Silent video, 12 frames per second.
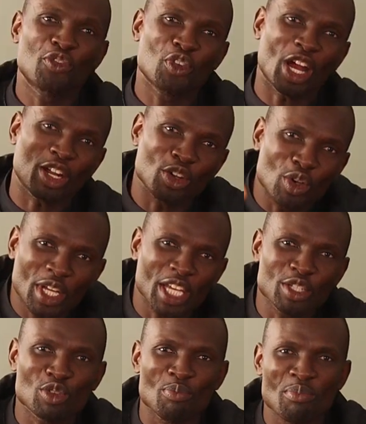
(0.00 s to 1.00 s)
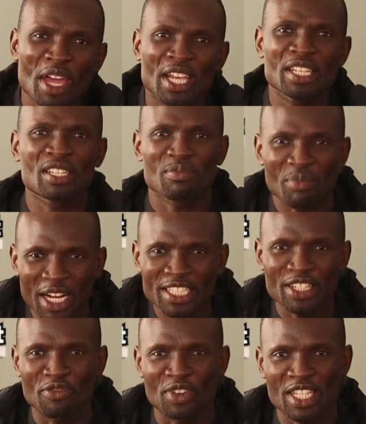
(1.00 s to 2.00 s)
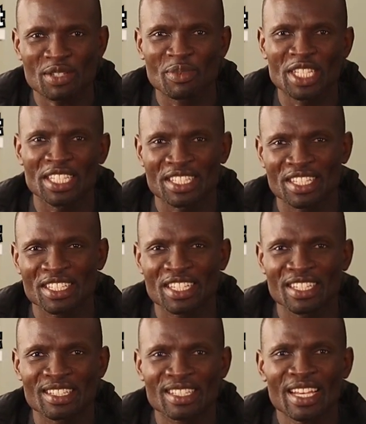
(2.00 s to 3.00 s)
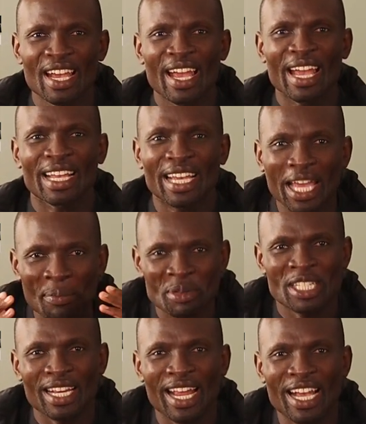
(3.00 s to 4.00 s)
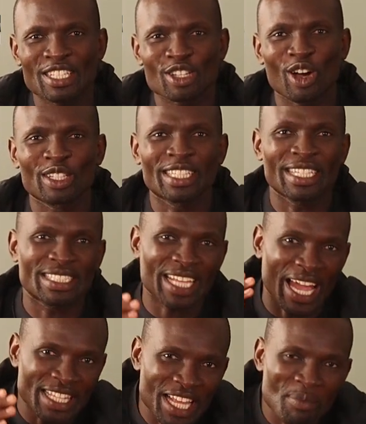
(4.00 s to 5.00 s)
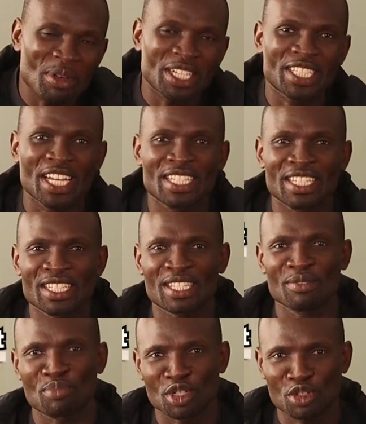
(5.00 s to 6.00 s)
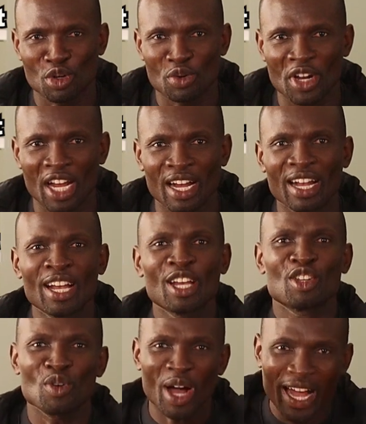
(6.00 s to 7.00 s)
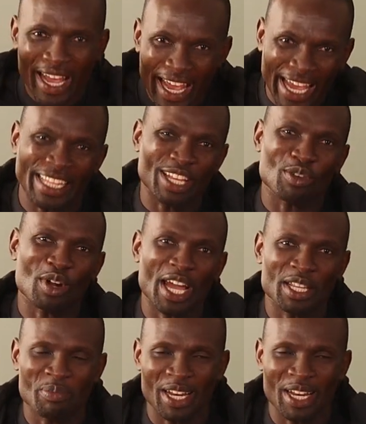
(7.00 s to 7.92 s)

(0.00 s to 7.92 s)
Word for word: If you are looking to make smart investment decisions and capitalize on the dynamic changes in Pretoria, you are at the right